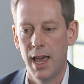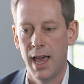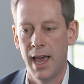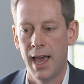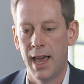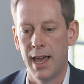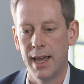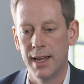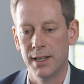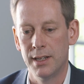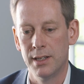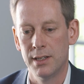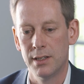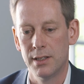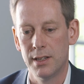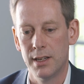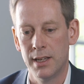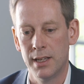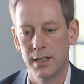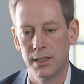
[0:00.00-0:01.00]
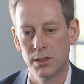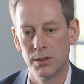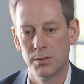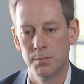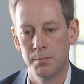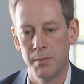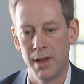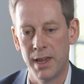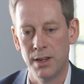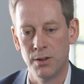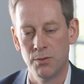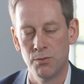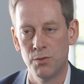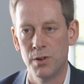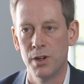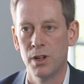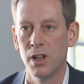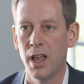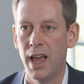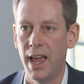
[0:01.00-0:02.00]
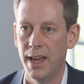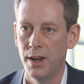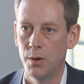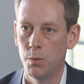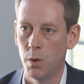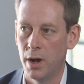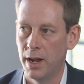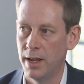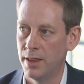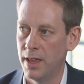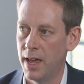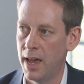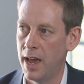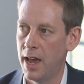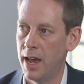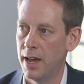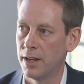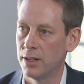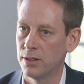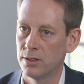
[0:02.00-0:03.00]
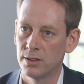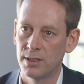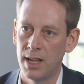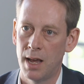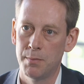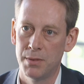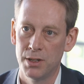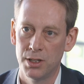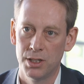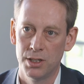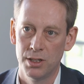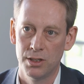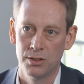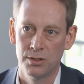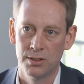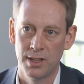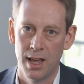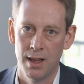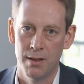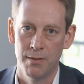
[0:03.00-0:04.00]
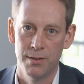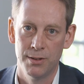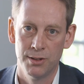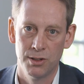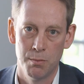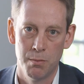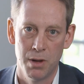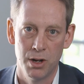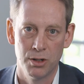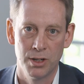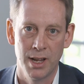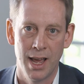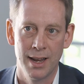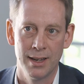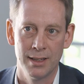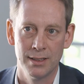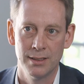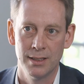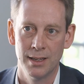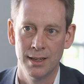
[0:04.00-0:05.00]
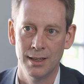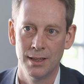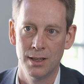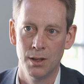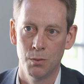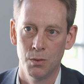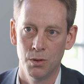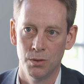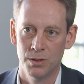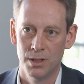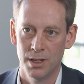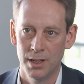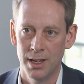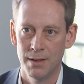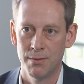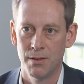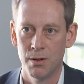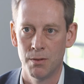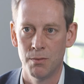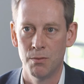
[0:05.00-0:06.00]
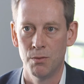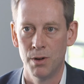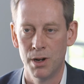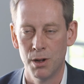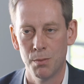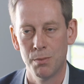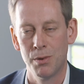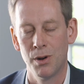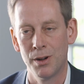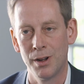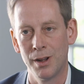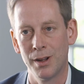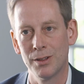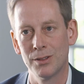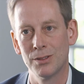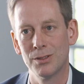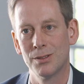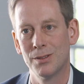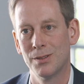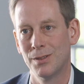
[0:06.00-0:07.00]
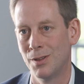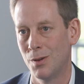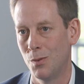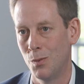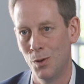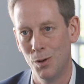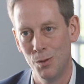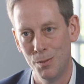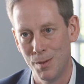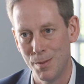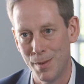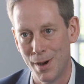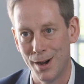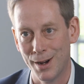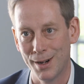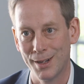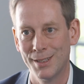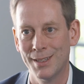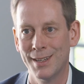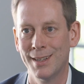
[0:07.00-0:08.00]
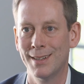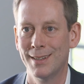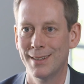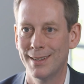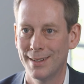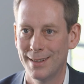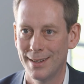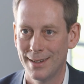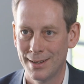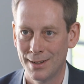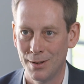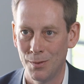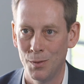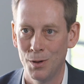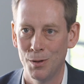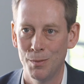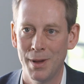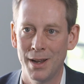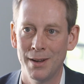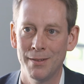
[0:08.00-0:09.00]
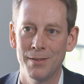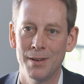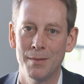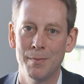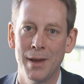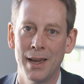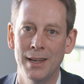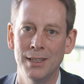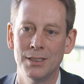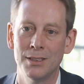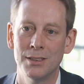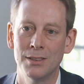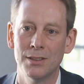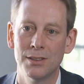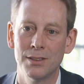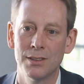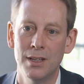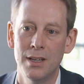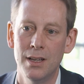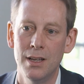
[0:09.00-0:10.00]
and it's made real headway there and established itself as a modality that will deliver real products that will be marketed, that will benefit patients.